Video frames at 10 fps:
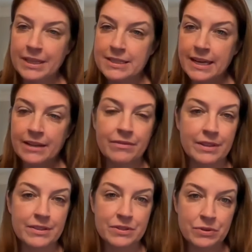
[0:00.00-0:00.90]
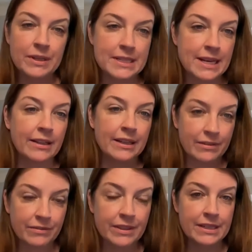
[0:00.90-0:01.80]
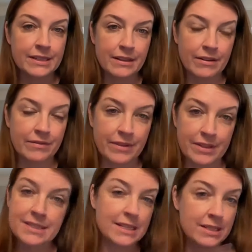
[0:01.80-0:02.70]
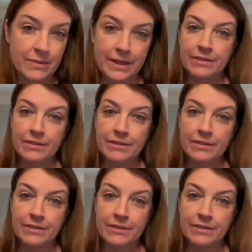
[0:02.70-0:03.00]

that's kind of the storytelling of the C-suite